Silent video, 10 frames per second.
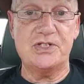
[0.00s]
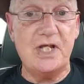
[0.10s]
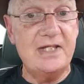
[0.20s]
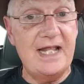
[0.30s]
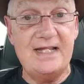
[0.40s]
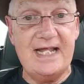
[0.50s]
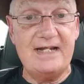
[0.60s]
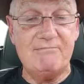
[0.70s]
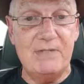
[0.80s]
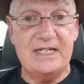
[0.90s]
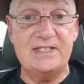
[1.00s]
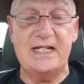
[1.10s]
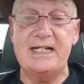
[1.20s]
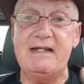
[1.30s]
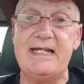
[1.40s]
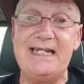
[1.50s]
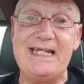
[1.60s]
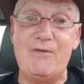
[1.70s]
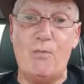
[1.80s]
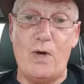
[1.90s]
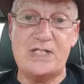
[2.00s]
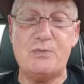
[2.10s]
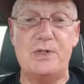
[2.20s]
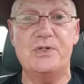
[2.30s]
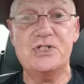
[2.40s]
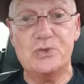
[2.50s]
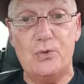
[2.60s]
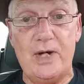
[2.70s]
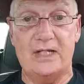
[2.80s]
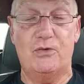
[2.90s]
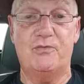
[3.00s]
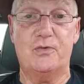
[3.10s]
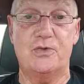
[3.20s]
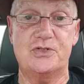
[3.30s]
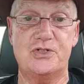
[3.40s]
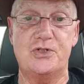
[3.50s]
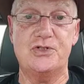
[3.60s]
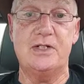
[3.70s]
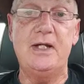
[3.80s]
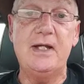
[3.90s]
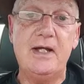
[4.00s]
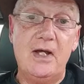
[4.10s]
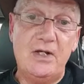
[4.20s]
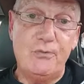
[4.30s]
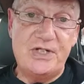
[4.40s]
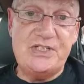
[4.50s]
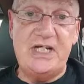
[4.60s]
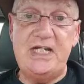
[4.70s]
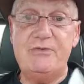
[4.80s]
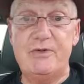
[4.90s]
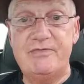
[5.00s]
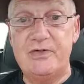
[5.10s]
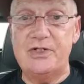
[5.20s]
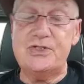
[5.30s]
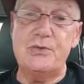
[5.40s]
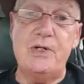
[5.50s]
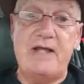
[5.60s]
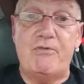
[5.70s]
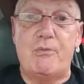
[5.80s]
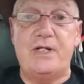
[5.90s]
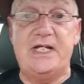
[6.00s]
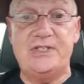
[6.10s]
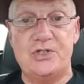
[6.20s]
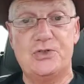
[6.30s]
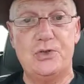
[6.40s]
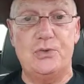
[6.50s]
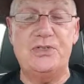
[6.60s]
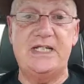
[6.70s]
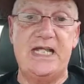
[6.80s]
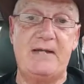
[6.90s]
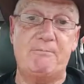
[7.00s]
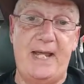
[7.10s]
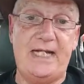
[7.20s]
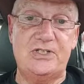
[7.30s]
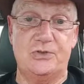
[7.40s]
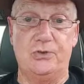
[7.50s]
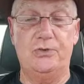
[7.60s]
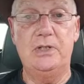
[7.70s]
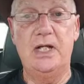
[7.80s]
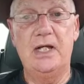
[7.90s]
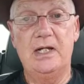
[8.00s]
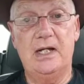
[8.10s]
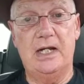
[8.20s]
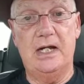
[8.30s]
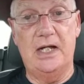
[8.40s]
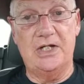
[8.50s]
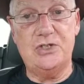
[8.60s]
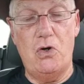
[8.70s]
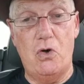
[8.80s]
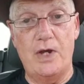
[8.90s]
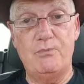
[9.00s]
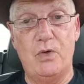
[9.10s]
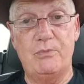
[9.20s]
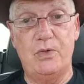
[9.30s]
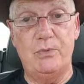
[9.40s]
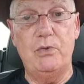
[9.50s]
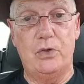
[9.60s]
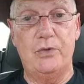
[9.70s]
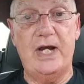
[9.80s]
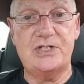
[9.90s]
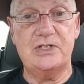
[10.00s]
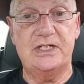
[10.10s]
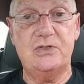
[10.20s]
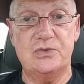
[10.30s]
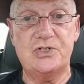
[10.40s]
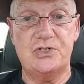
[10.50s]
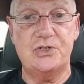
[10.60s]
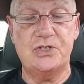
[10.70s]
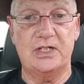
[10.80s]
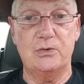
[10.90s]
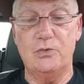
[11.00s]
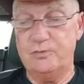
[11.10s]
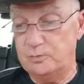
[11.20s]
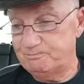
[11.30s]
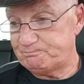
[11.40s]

So that means that once we restore our lawful constitution, rescind, reverse, do whatever we need to do to get back to a time when we were actually constitutionally lawful.